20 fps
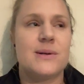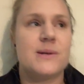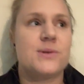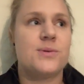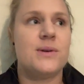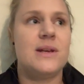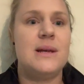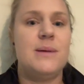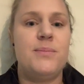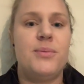So it's
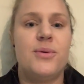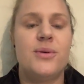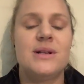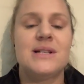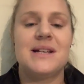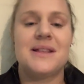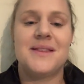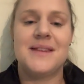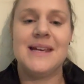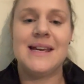really
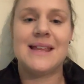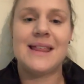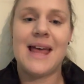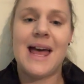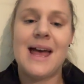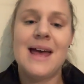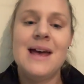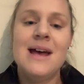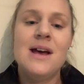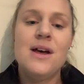important to think
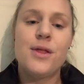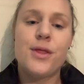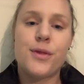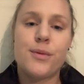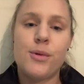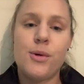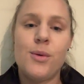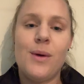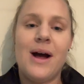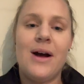that
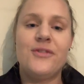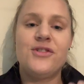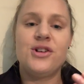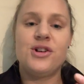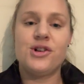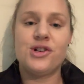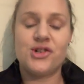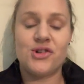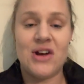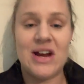through after
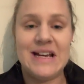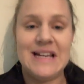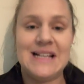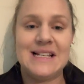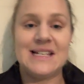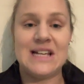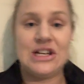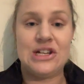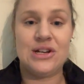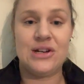your training
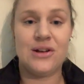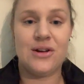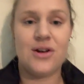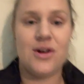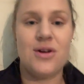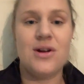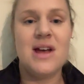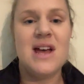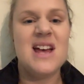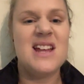session and
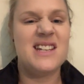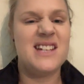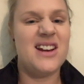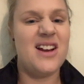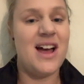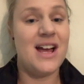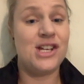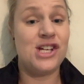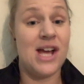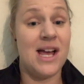go, did
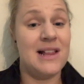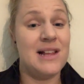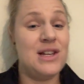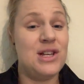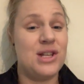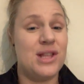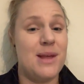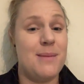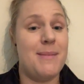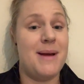I
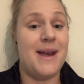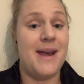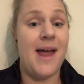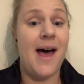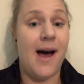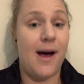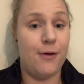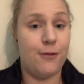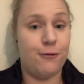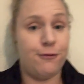challenge them
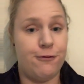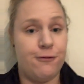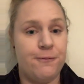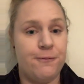enough?